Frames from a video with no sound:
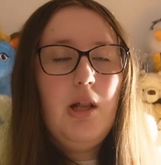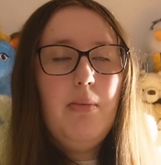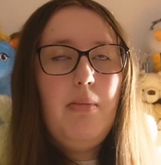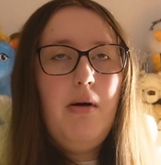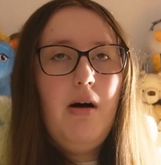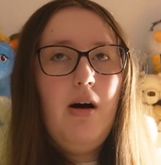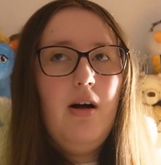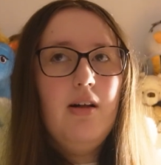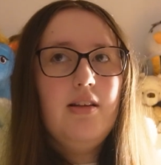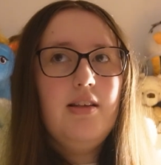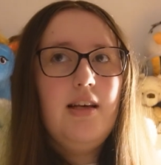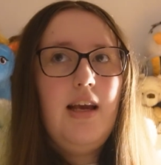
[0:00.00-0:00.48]

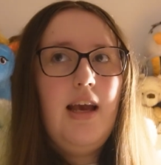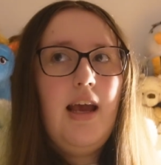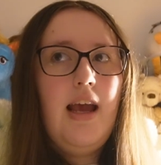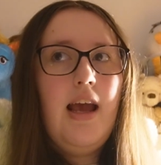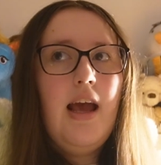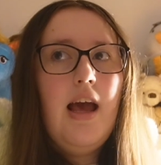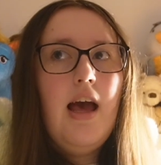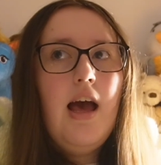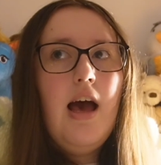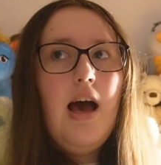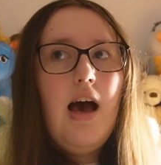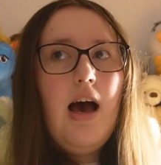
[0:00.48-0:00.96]
party
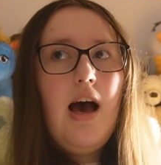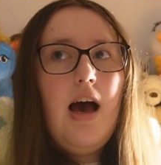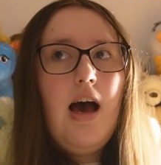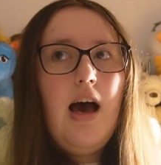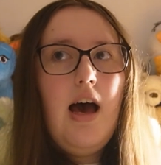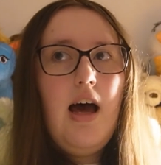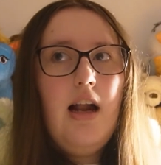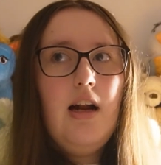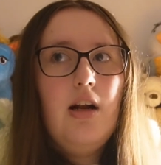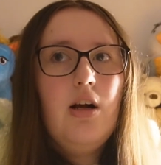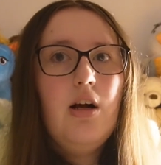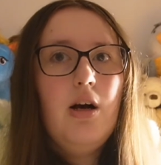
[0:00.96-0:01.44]

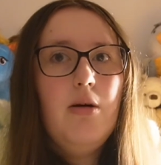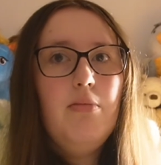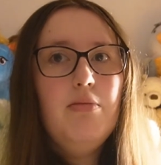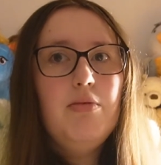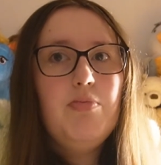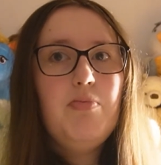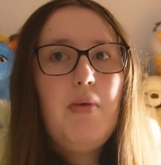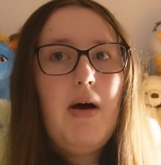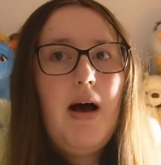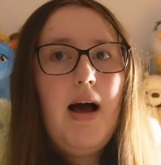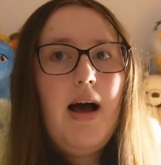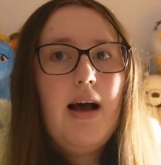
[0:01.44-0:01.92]
and comes
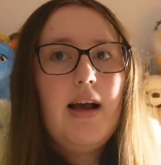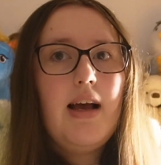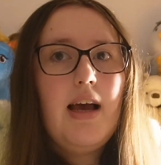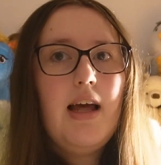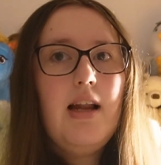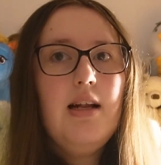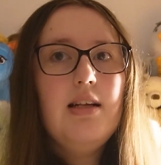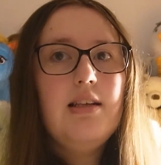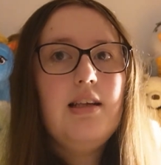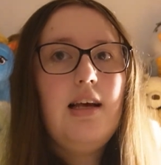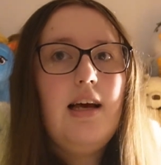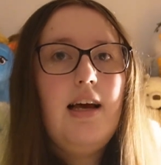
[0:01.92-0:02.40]
back
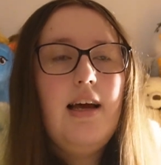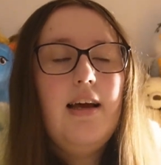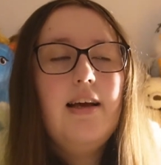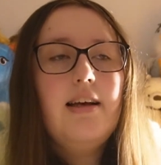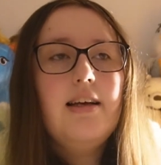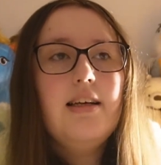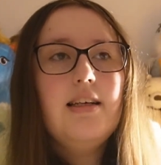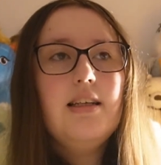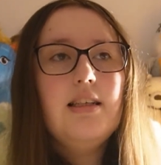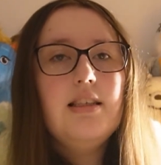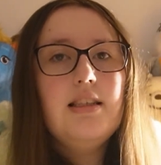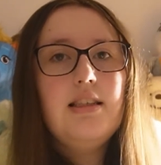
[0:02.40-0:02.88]
and is
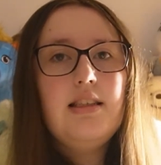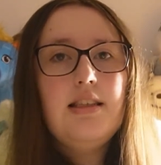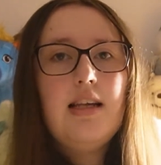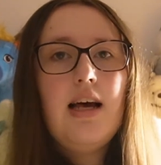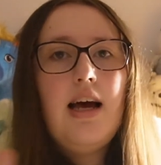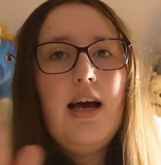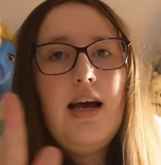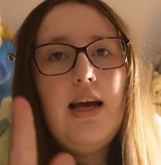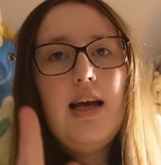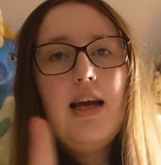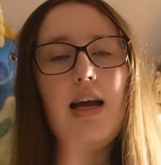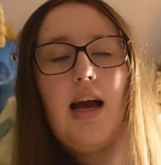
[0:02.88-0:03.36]
like,
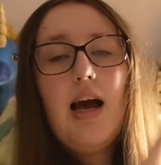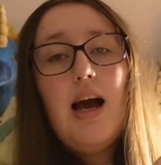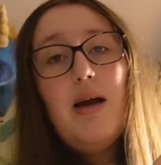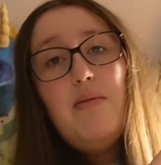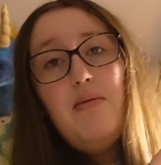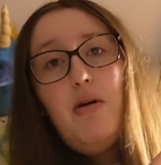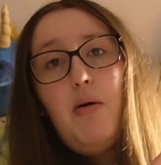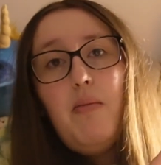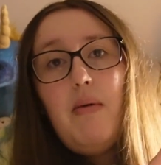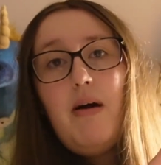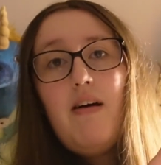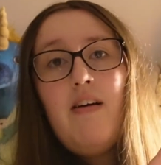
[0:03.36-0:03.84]
psych, I'm
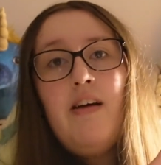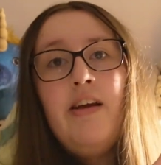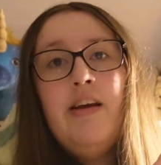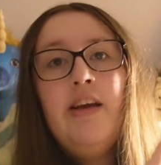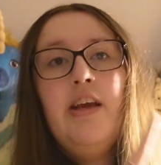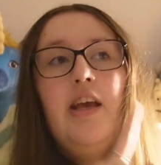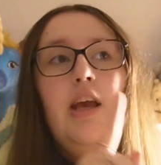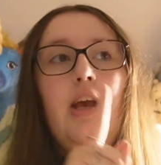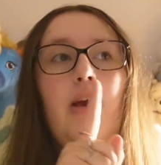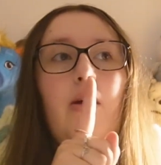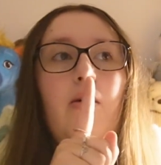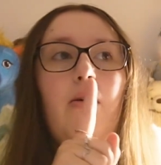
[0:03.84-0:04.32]
not
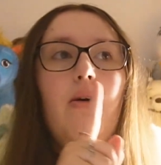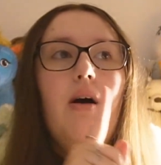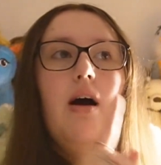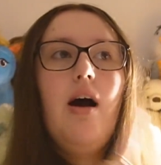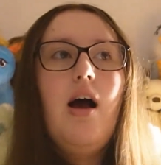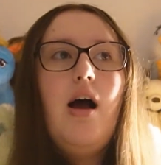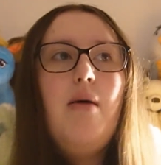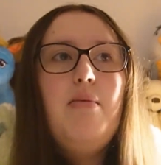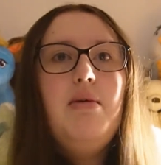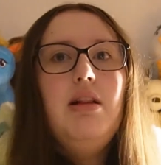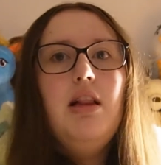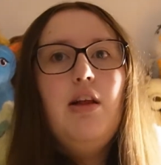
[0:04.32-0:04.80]
marrying you,
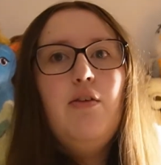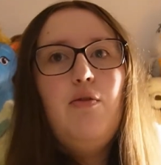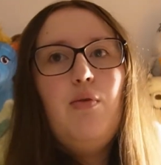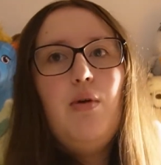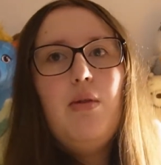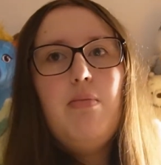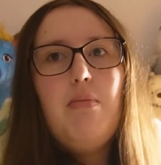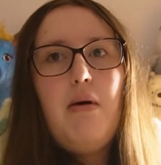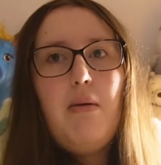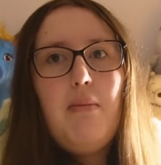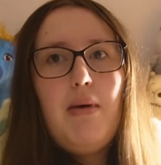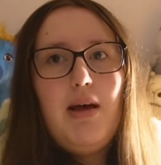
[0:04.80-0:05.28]
I'm in love
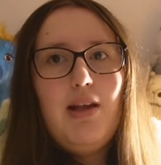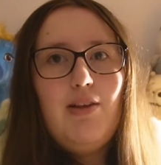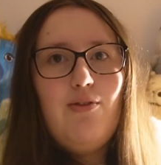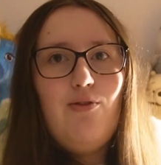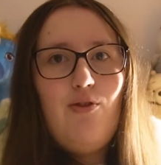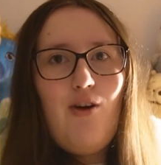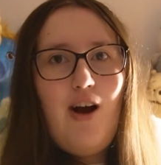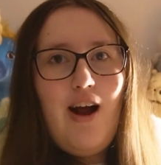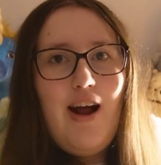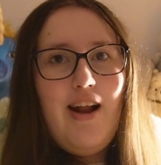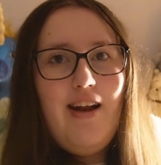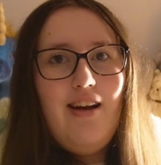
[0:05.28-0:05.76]
with my best
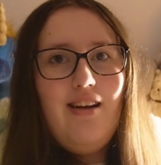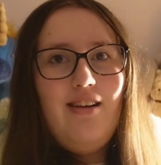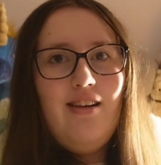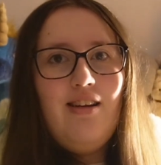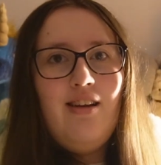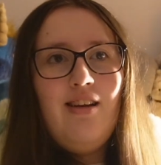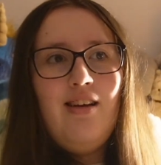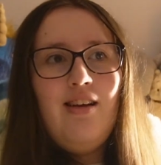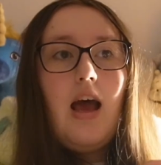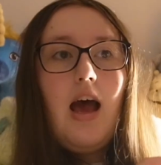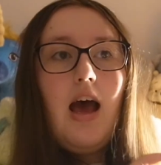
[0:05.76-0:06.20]
friend,